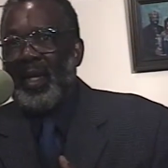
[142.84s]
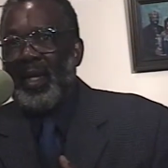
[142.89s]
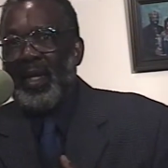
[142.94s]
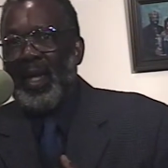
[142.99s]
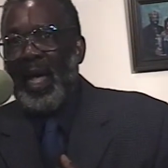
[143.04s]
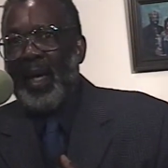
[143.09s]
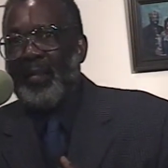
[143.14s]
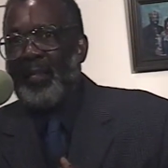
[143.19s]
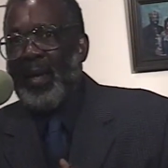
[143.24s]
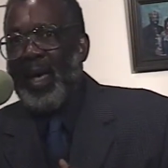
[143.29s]

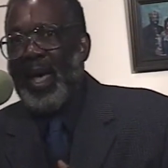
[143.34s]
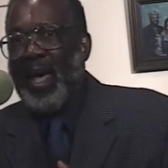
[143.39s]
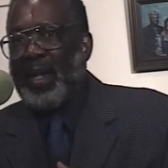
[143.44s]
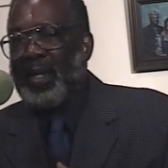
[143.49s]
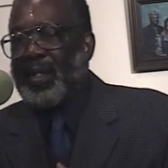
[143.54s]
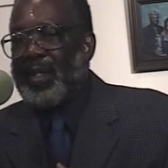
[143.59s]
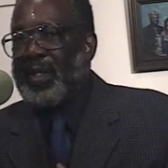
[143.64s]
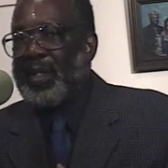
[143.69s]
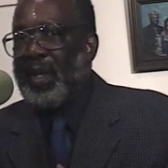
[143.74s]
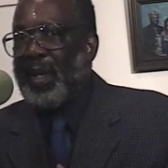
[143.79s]
that
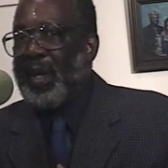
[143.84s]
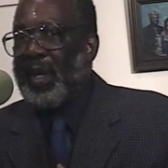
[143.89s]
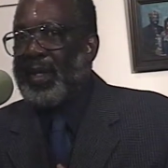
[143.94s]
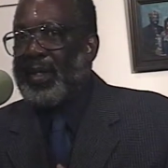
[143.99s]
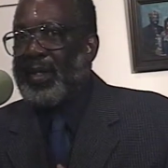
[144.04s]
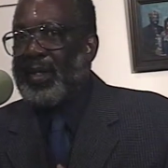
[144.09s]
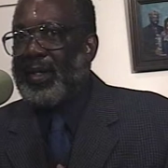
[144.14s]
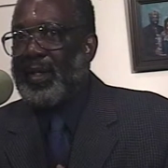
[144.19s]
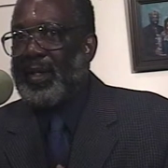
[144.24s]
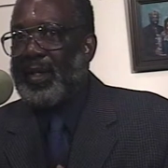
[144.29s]
man is
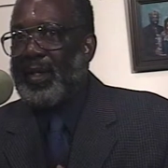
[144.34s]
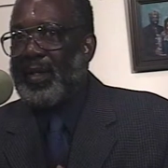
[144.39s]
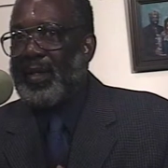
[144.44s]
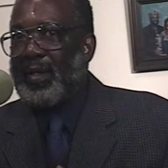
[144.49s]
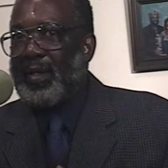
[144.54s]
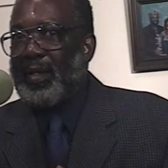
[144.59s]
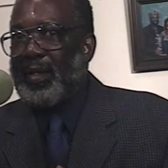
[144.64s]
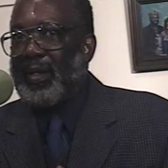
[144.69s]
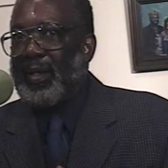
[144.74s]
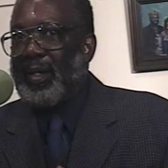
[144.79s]
not
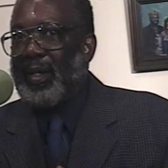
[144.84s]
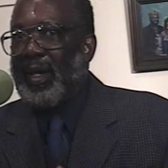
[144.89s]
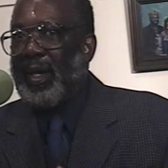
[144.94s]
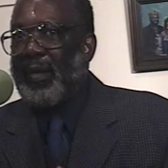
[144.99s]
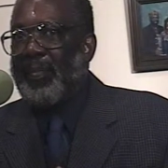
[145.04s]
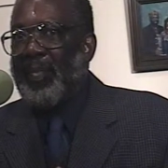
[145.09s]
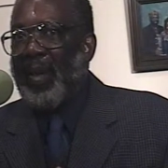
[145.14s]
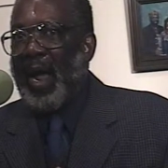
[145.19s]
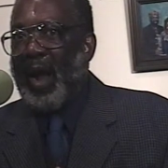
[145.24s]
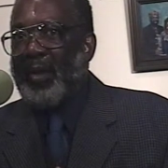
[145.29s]

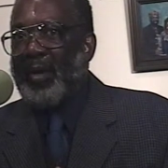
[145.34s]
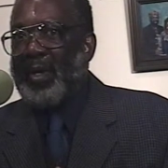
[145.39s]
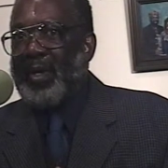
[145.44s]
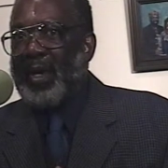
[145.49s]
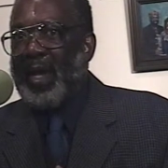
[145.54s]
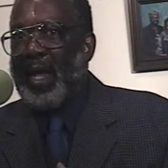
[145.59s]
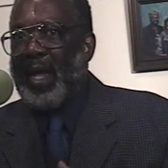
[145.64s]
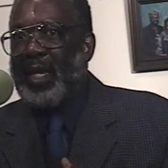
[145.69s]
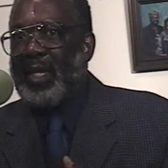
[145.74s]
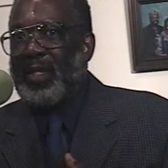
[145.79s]
in
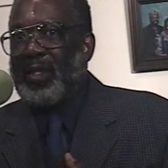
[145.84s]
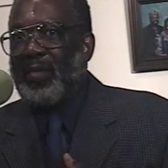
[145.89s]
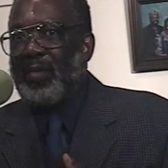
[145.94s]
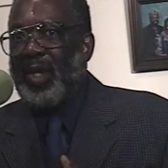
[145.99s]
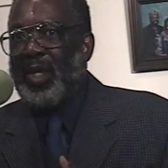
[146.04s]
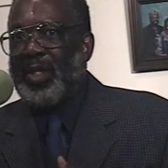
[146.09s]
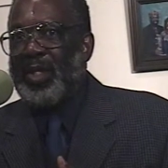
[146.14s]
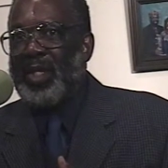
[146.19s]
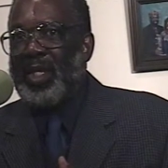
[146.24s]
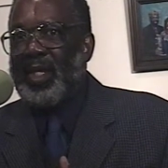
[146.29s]
paradise
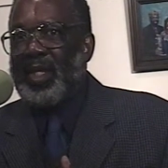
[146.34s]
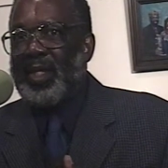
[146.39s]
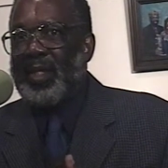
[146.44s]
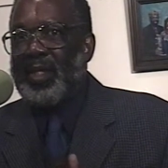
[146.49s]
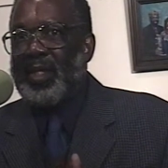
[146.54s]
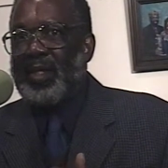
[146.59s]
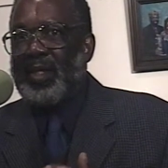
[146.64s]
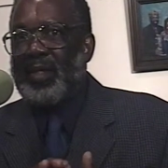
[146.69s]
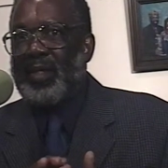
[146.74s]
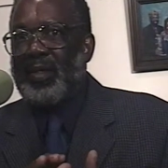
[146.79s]
with
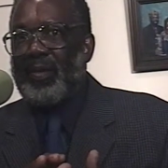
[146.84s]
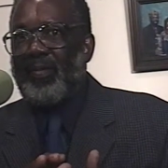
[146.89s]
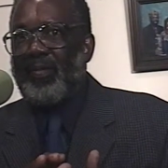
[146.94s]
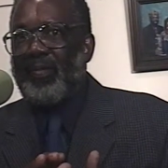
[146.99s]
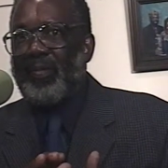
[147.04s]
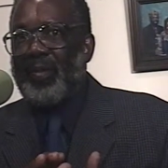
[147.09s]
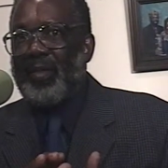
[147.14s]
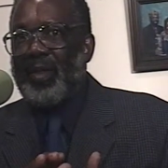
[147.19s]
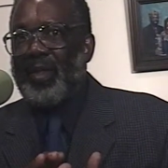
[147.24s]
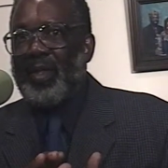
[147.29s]
Jesus,
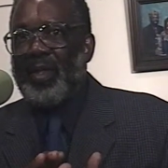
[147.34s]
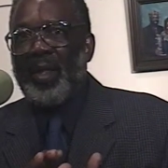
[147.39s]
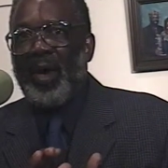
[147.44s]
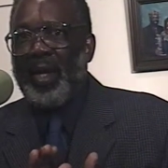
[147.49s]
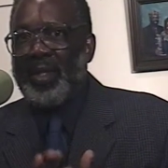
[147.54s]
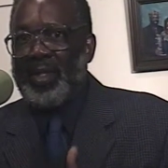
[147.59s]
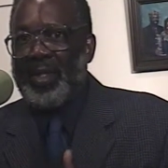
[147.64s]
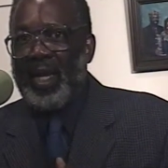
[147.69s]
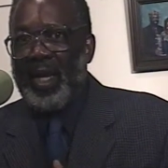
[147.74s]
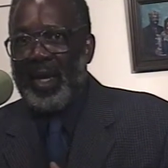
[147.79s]

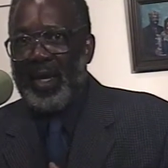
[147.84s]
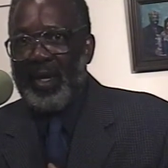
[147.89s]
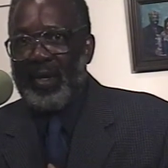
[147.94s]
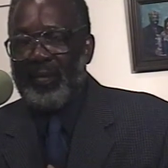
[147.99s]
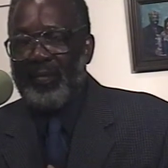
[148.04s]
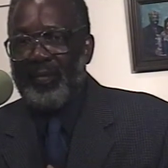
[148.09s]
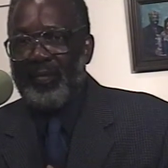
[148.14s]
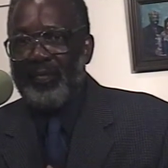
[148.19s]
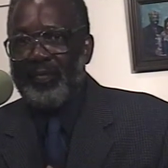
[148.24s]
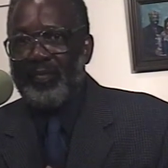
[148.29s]
not
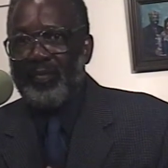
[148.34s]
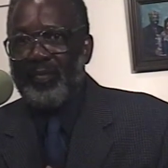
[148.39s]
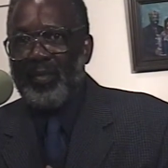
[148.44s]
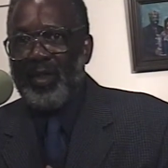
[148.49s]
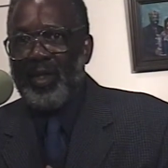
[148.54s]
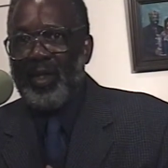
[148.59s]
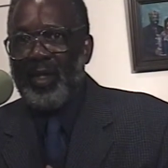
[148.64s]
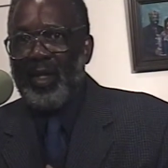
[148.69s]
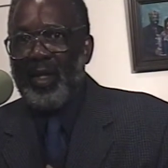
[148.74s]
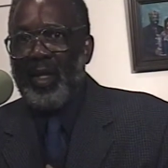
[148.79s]
yet
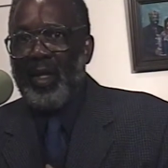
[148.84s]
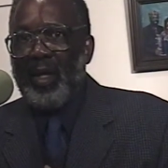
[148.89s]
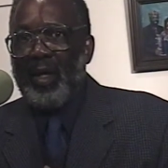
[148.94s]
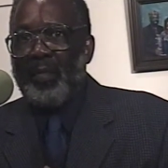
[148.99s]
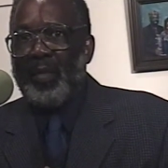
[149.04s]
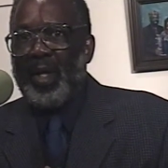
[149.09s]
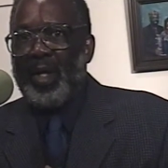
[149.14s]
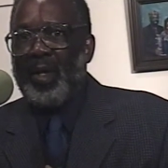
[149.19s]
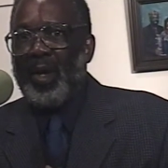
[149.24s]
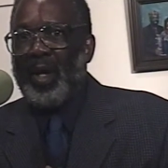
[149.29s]

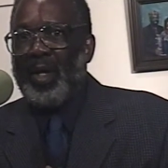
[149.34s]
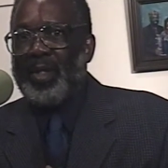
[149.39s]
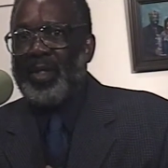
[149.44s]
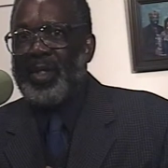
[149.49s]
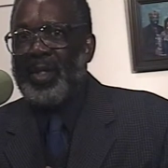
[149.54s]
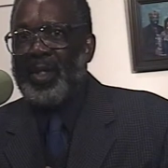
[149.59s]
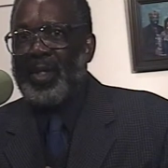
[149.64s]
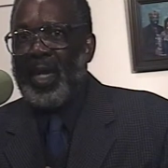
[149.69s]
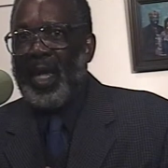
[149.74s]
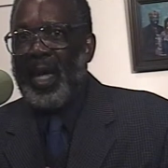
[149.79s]
because
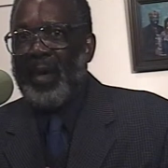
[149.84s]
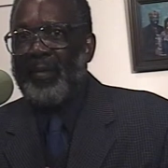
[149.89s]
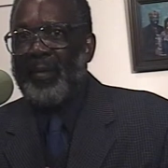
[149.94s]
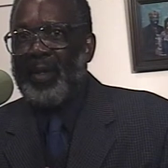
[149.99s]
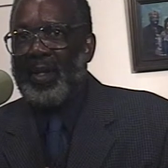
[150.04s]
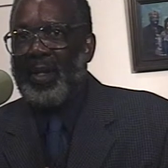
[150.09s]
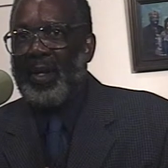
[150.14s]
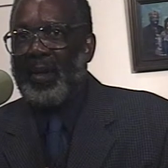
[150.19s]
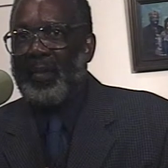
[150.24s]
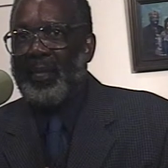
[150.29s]
Jesus
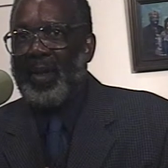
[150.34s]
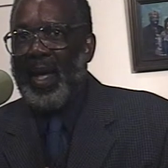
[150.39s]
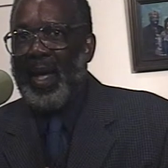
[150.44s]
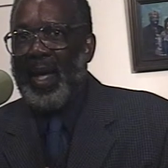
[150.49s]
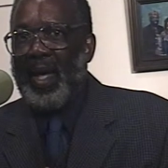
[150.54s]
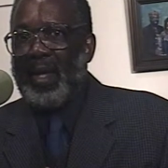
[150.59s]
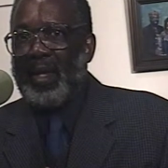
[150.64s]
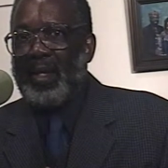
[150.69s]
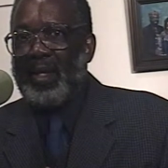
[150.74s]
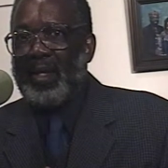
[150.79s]
happened to come
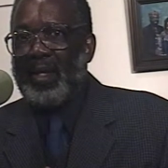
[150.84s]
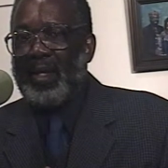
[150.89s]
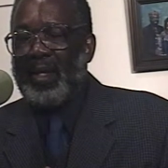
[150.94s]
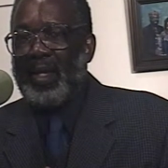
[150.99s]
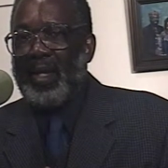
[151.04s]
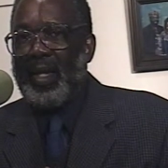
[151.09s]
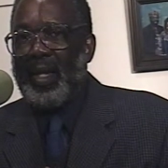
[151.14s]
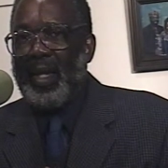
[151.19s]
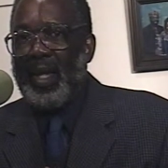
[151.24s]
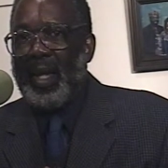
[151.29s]
back
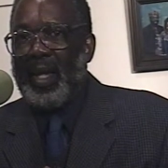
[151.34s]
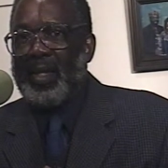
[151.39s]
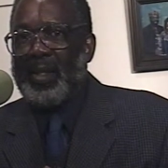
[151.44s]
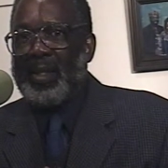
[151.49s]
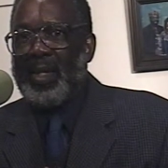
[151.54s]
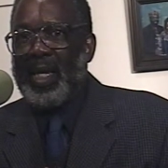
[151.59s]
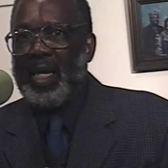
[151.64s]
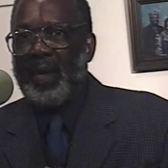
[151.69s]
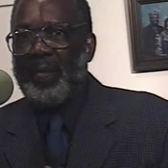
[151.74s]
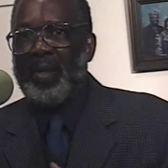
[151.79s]
and
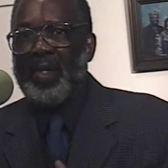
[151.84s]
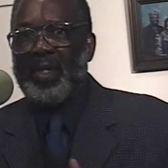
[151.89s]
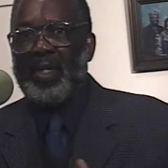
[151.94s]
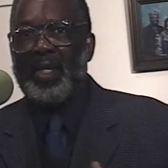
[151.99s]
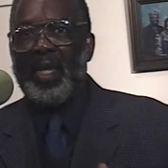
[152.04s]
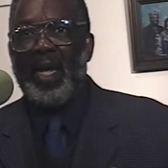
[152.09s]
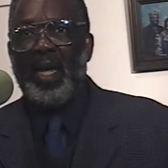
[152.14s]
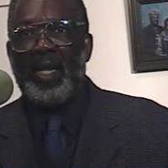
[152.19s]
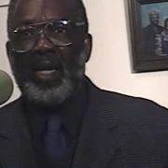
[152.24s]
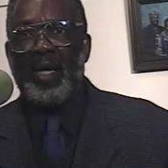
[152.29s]
set up his
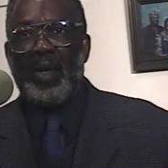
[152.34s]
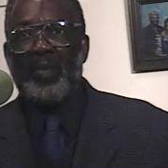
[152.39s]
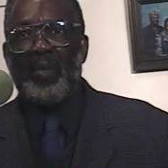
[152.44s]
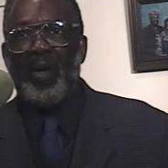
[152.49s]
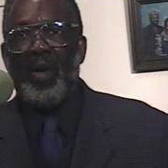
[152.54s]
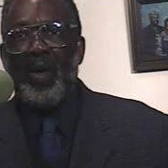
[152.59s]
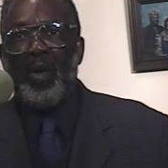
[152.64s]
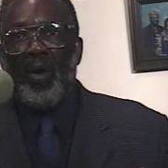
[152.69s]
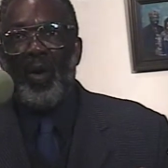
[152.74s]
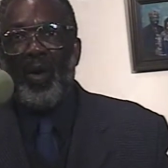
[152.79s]
kingdom
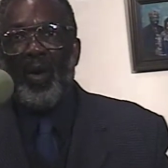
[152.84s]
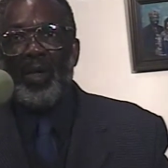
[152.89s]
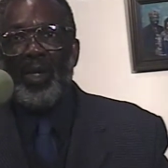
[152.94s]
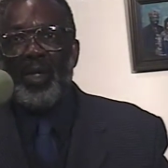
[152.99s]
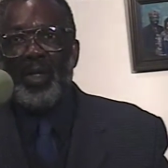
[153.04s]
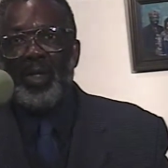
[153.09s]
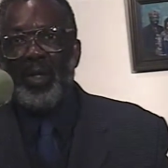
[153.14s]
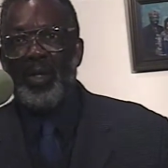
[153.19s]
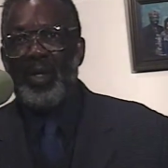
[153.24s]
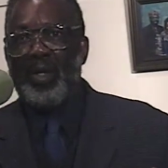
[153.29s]
on
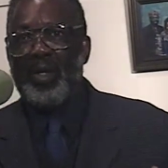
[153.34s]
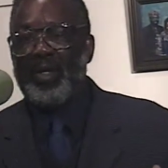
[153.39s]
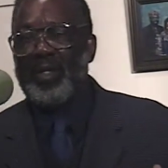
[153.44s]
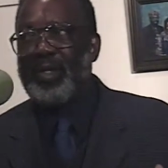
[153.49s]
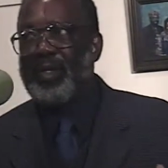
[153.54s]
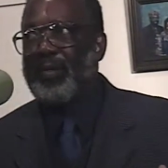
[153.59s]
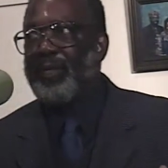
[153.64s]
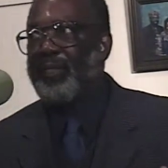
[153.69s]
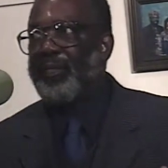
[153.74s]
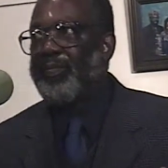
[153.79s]
this
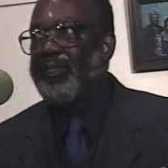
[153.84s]
earth.